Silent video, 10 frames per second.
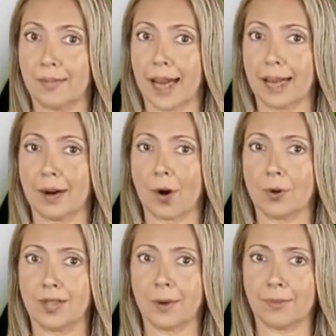They can
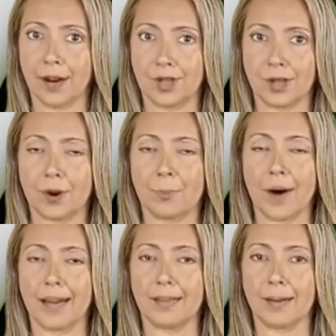also freshen your
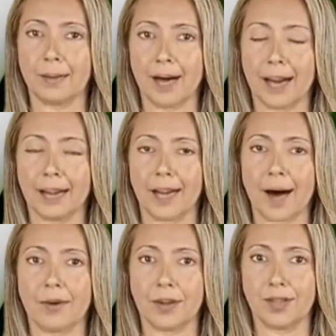breath and
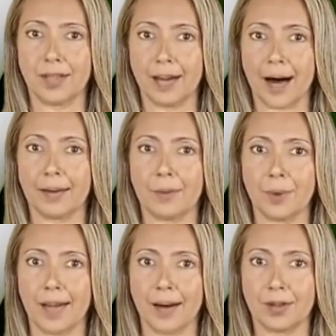encourage saliva
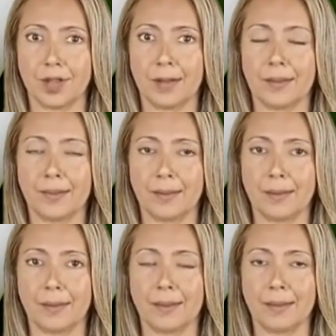production.
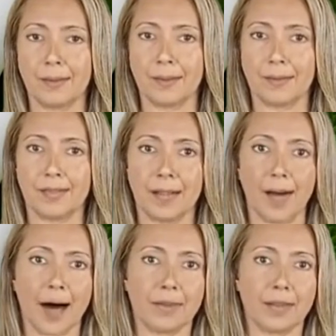
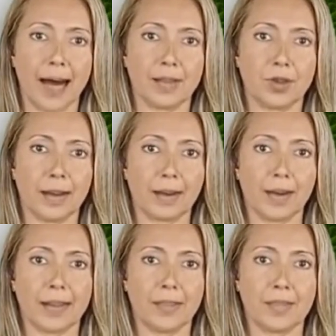Saliva naturally
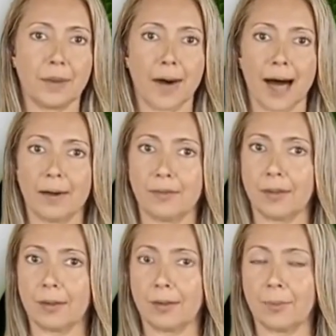cleanses the
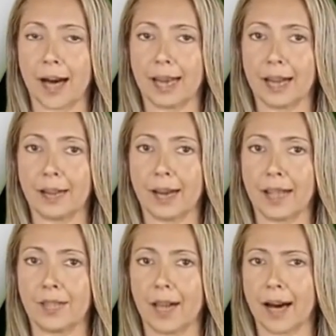mouth, making it
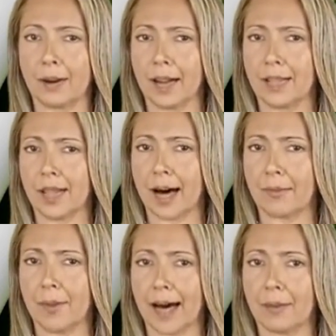less likely to
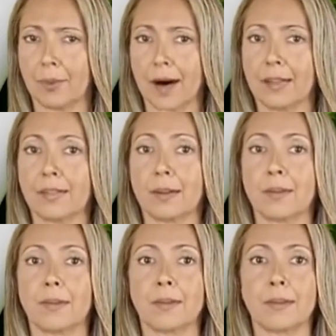have bad breath.
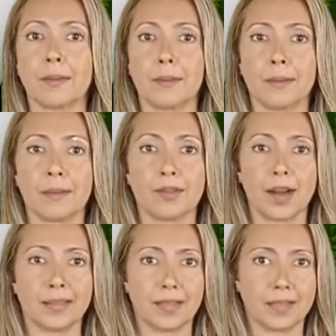
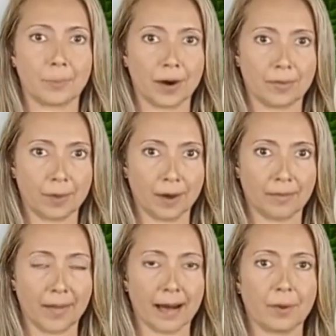Just a spoonful
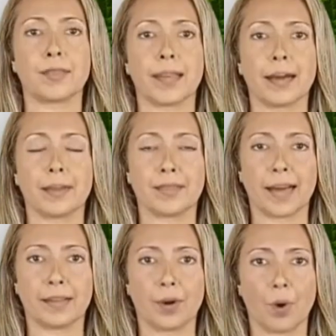of fennel seeds
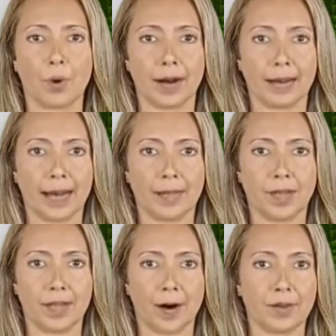is all you need
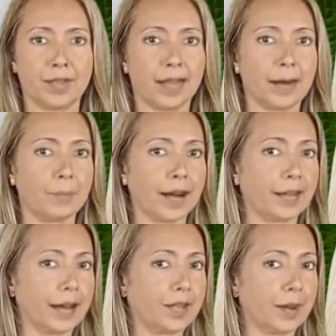to notice an
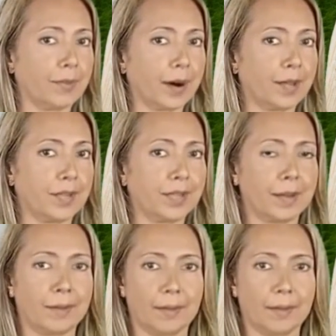immediate difference.